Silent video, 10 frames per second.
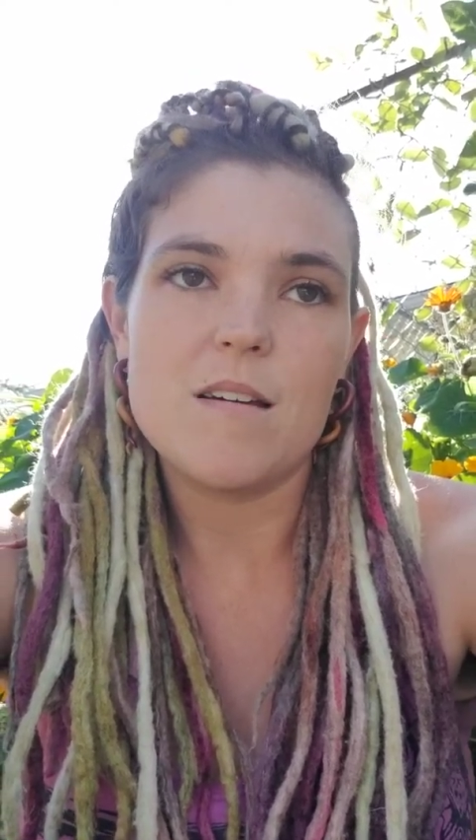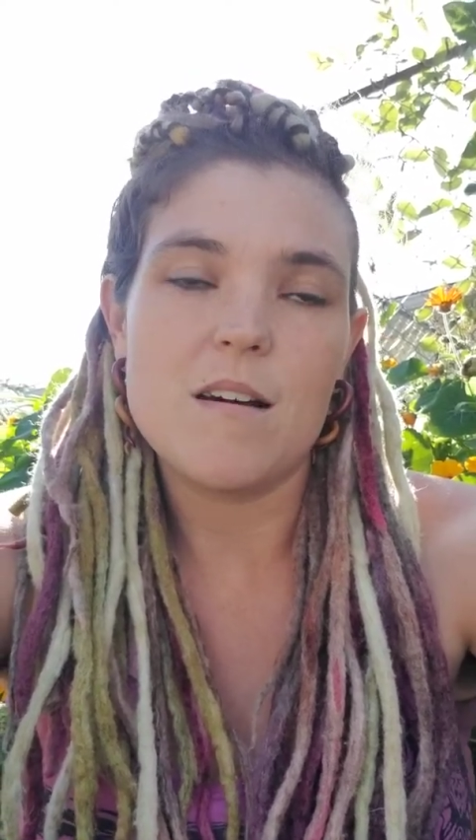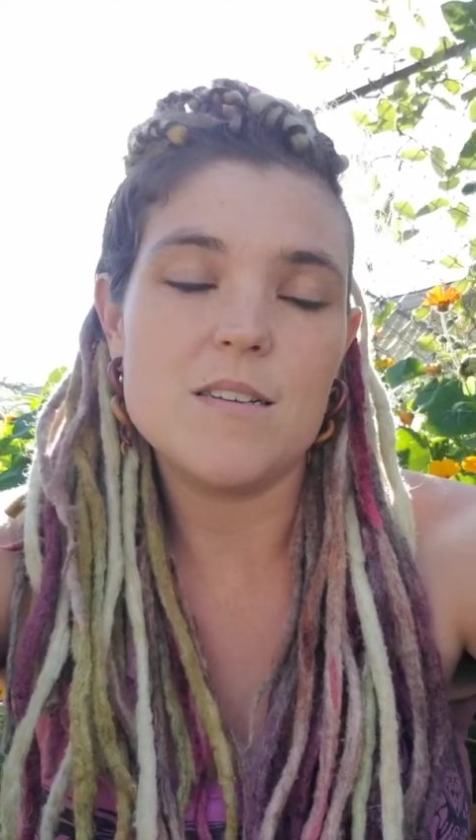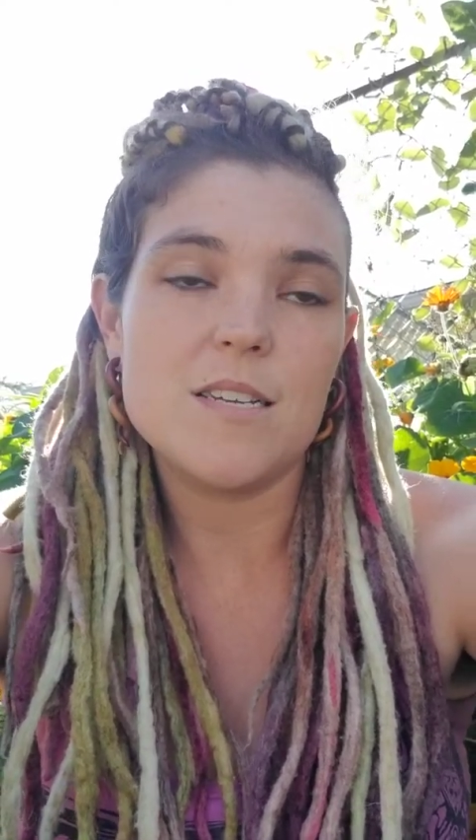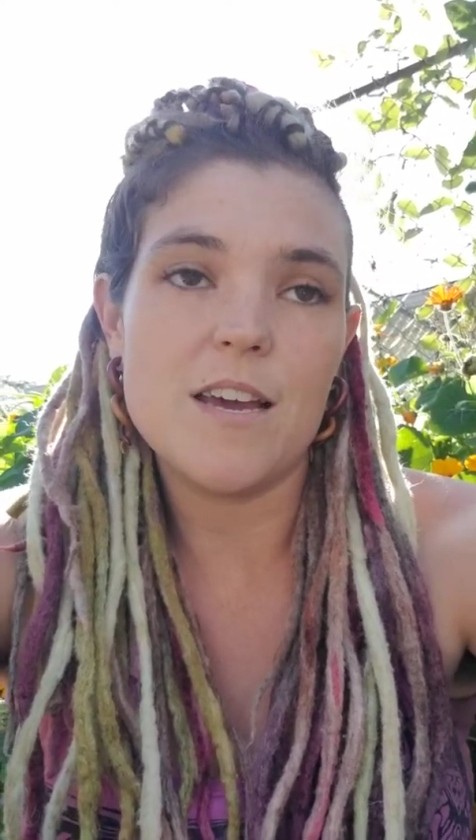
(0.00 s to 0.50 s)

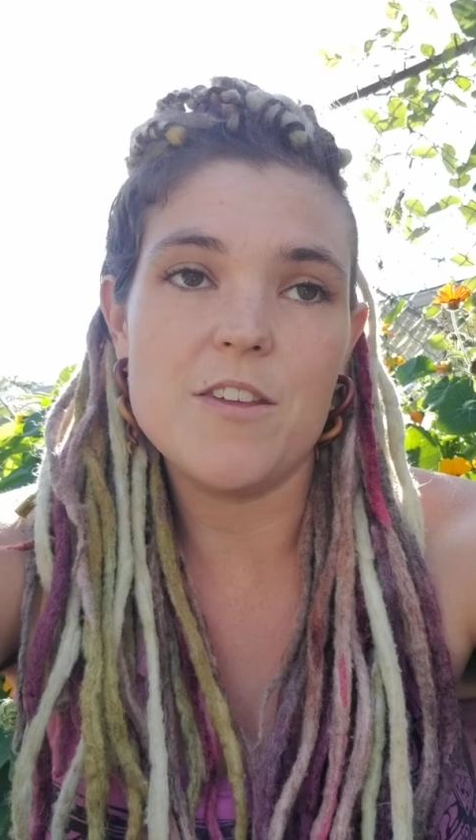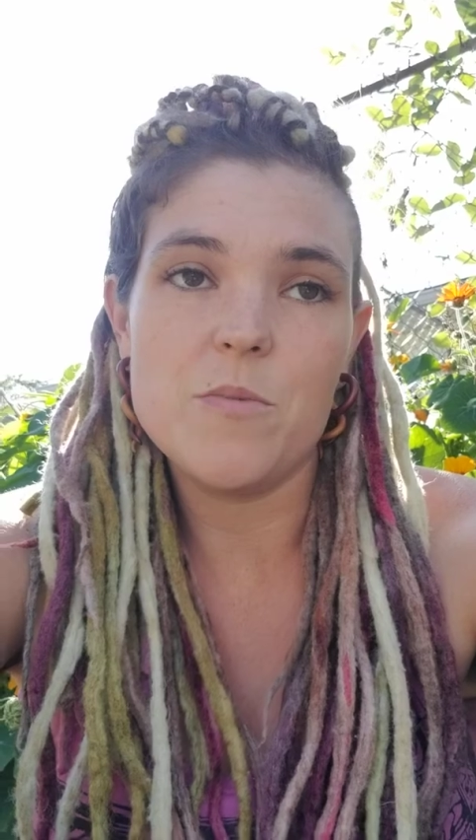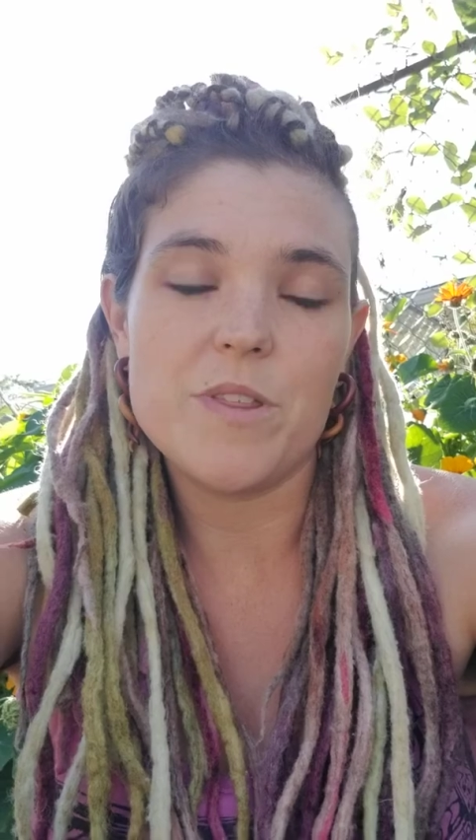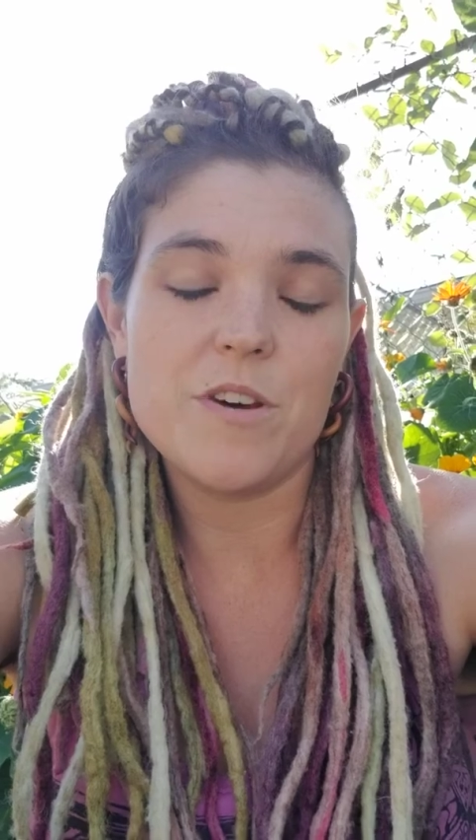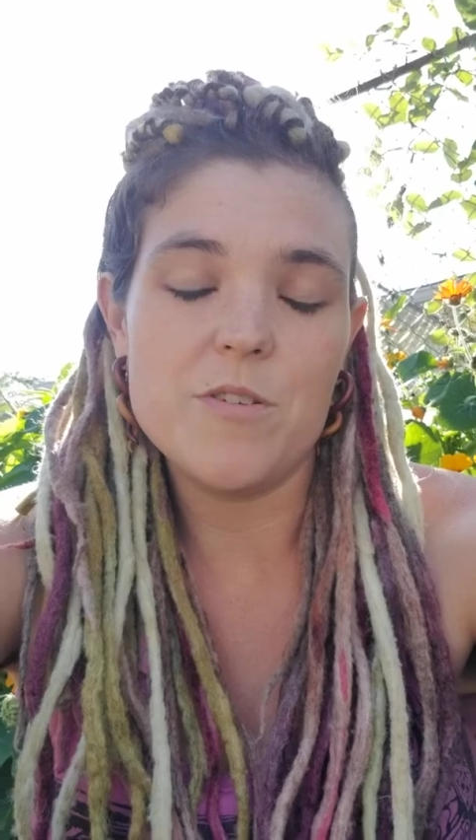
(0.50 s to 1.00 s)
got together
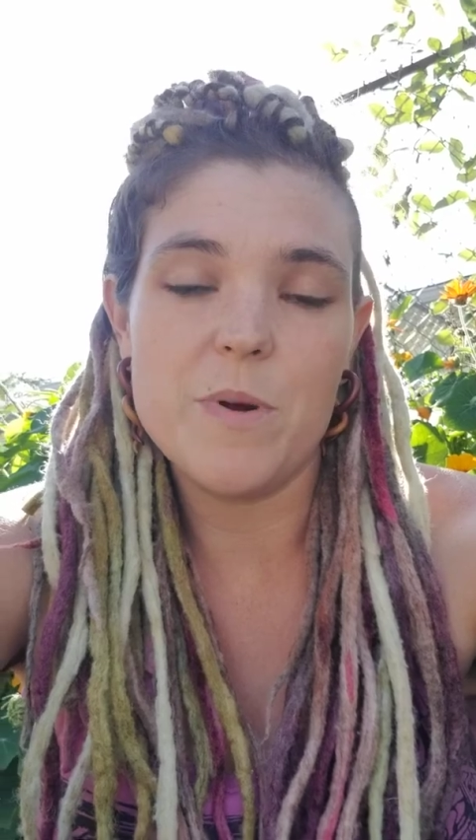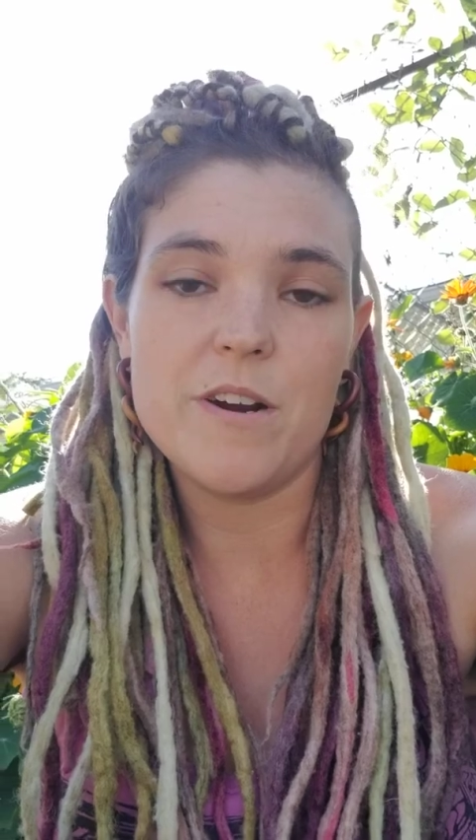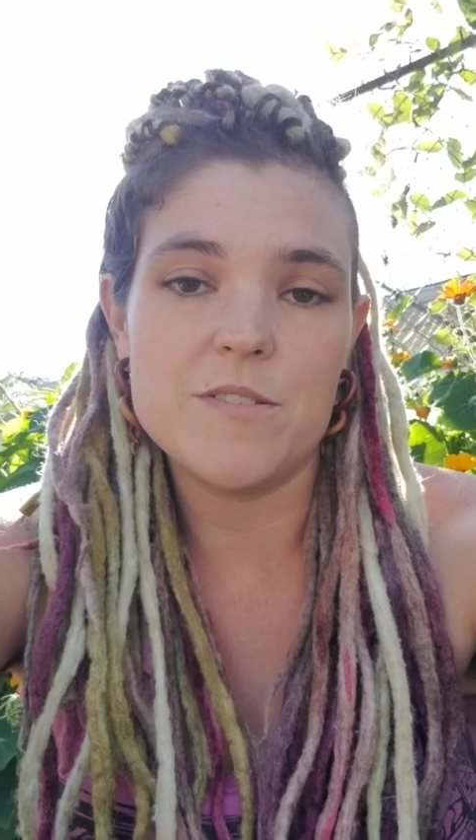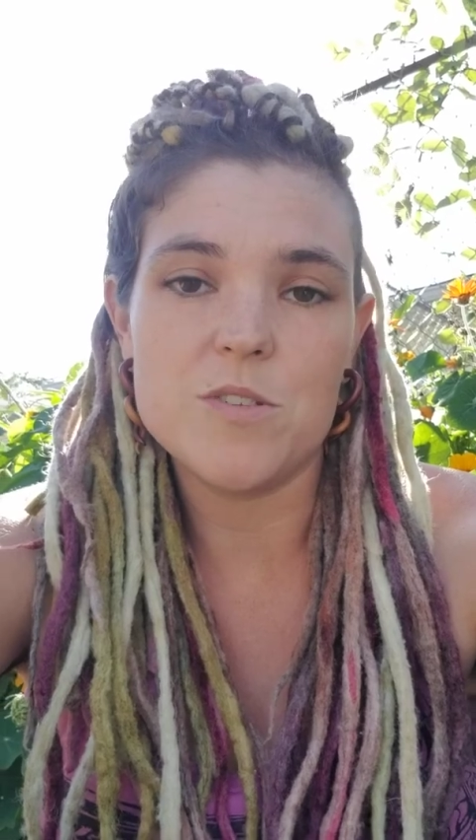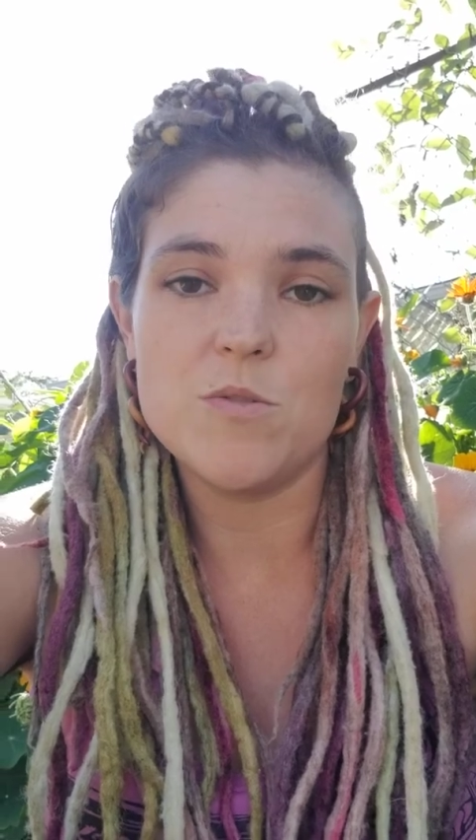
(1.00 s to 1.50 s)
with other
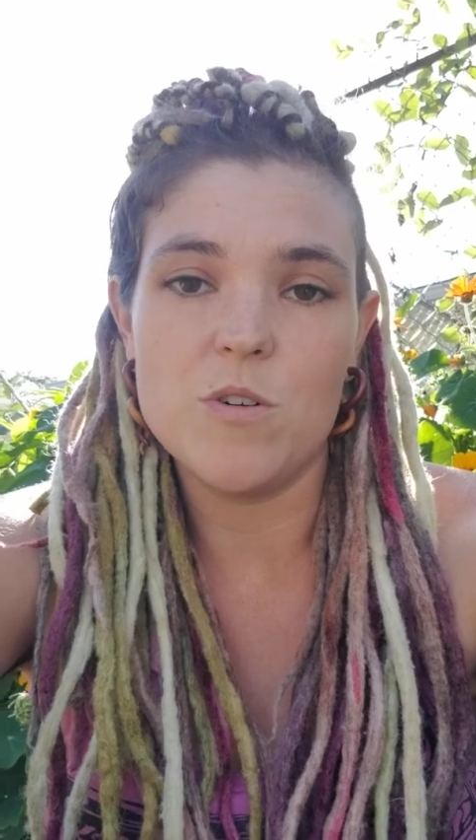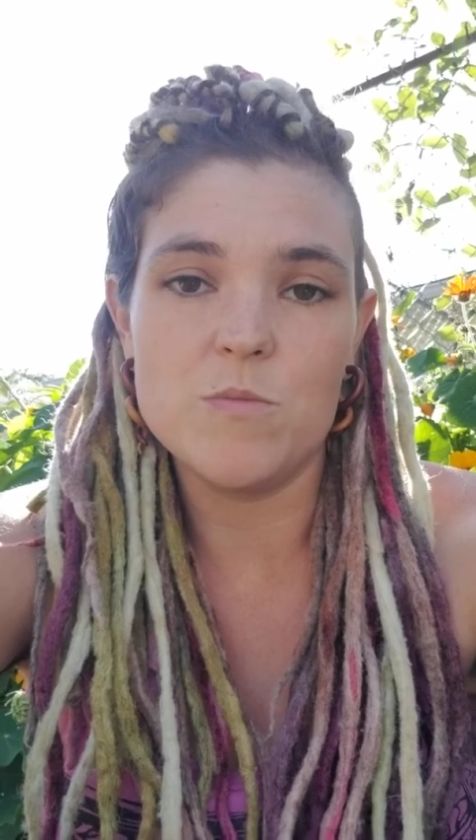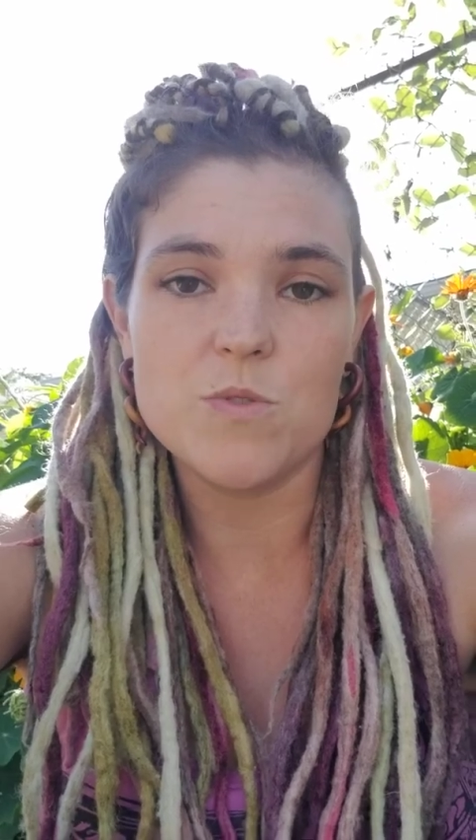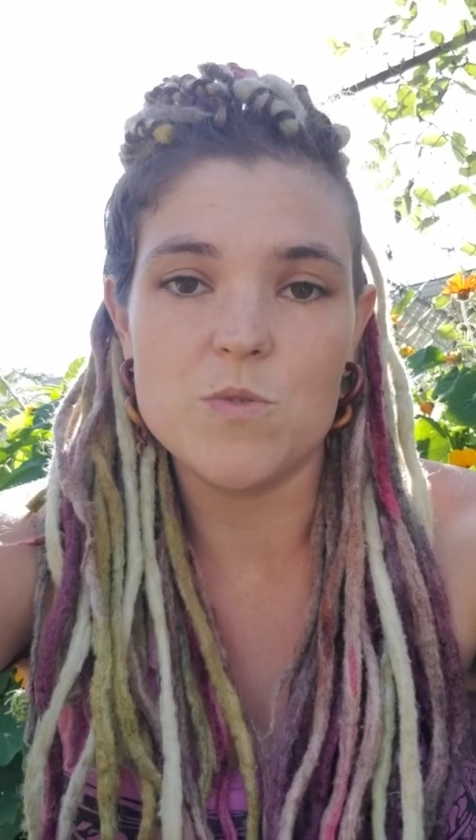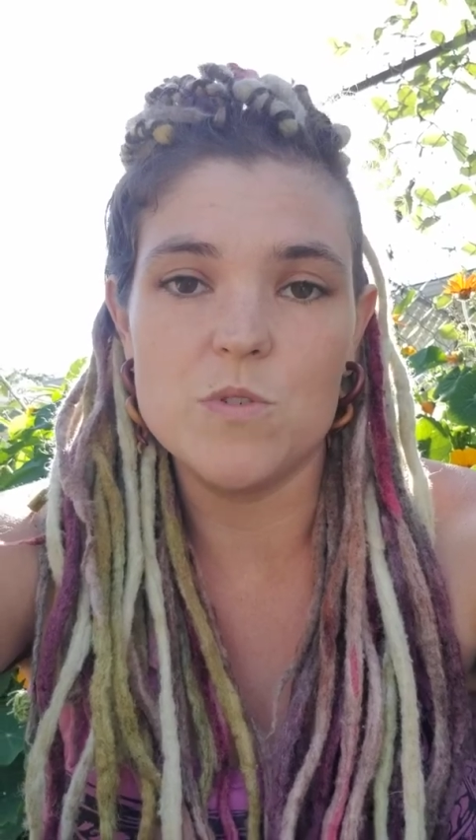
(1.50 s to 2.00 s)
parents who
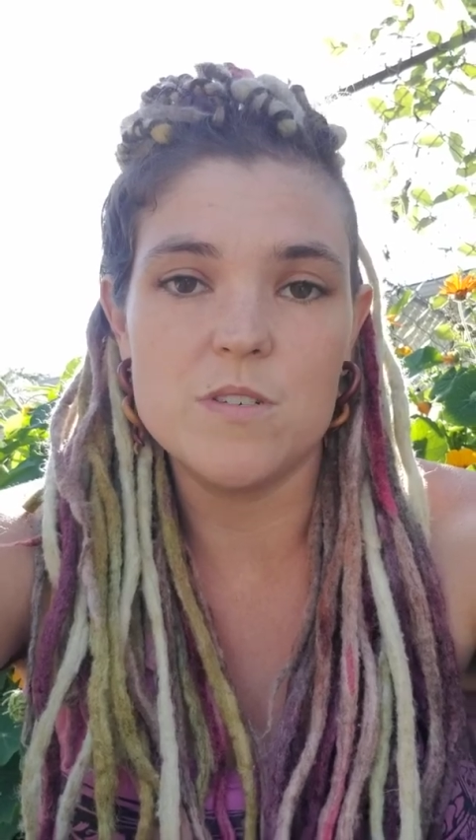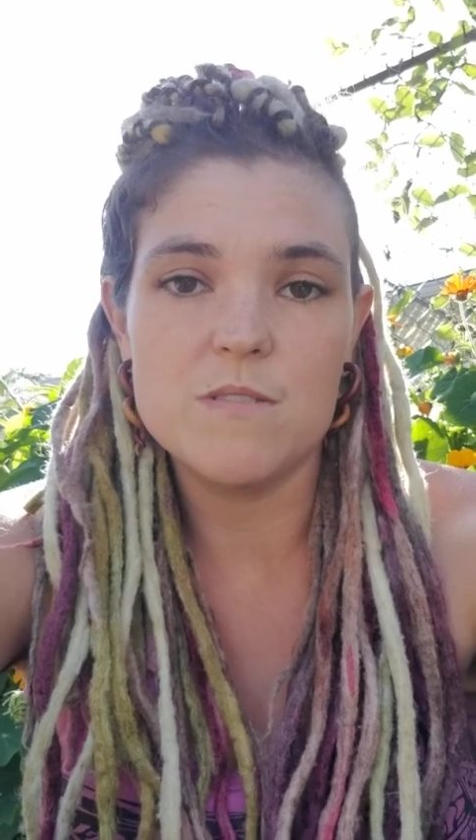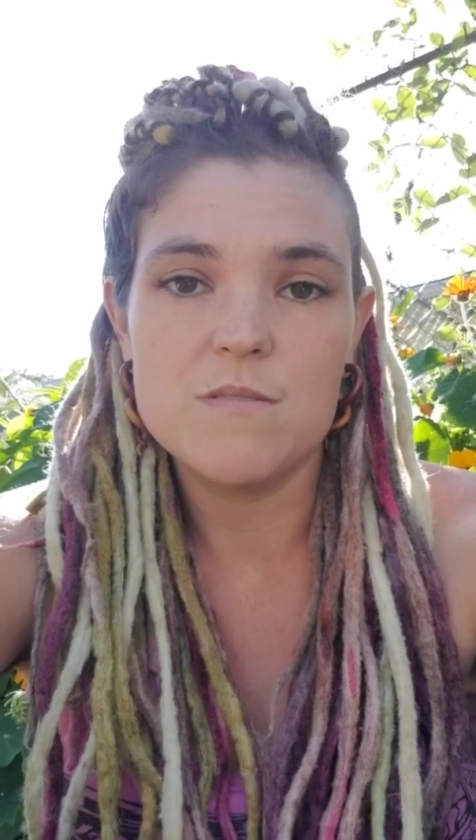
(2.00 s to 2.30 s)
homeschool